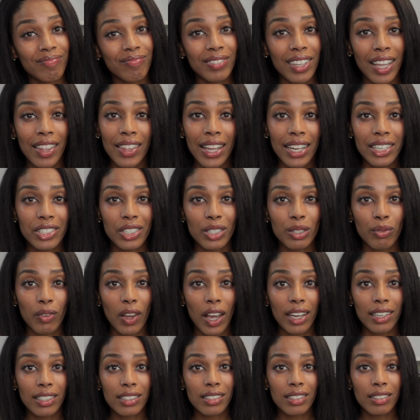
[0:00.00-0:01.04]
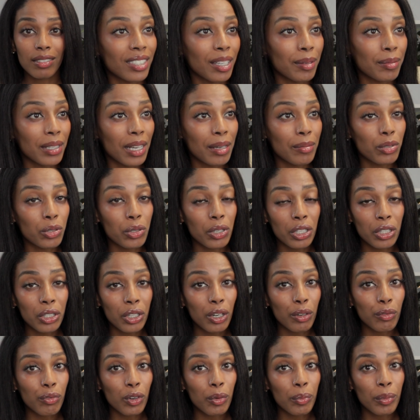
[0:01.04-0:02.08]
and that's just facts. Sometimes you can
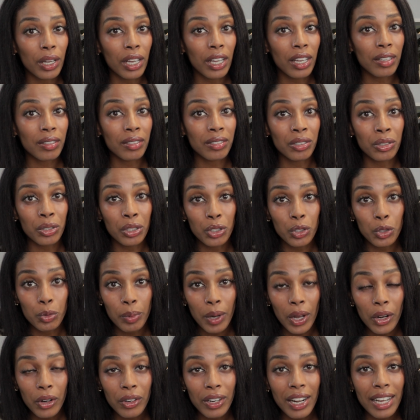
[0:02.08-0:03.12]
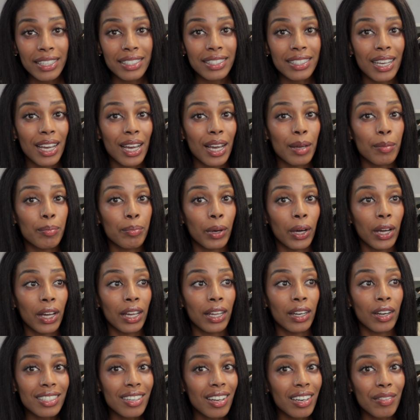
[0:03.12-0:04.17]
learn from it and you can do better next time,
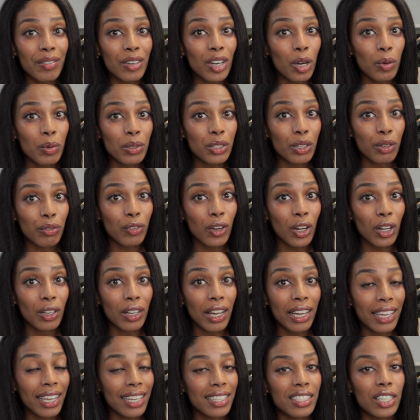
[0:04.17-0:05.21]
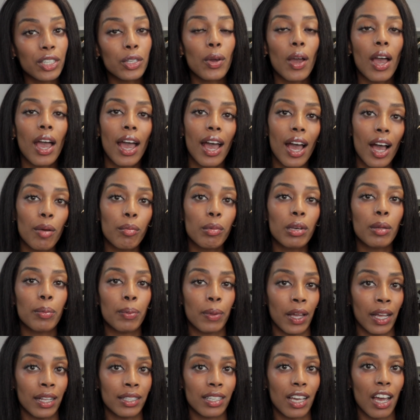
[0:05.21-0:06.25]
but it's not even always your fault. I can't tell you how many
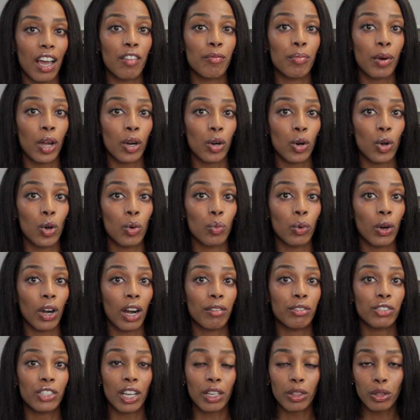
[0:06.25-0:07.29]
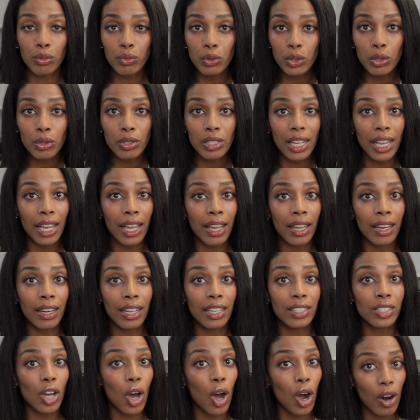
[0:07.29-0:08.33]
plants I brought home where I've checked the roots and
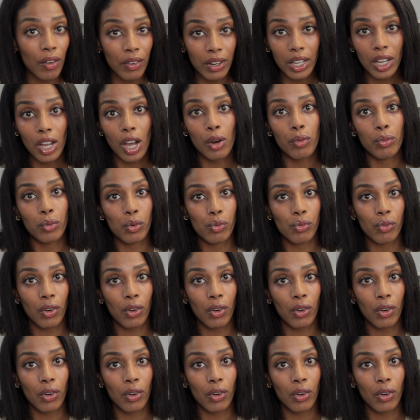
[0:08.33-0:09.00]
it's already got root